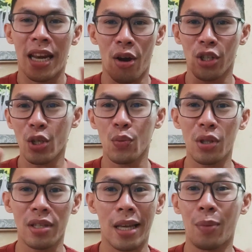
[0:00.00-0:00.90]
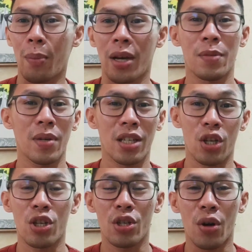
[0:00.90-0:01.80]
Now, I just want to set proper
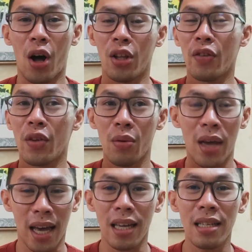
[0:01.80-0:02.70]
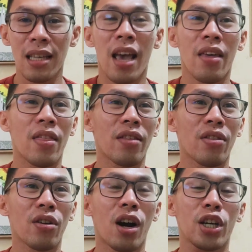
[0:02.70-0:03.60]
expectation to all of you guys that
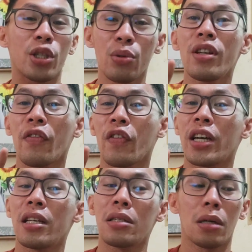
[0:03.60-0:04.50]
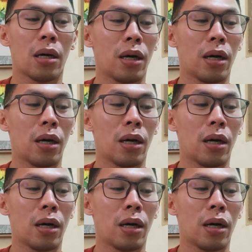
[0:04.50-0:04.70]
there are two different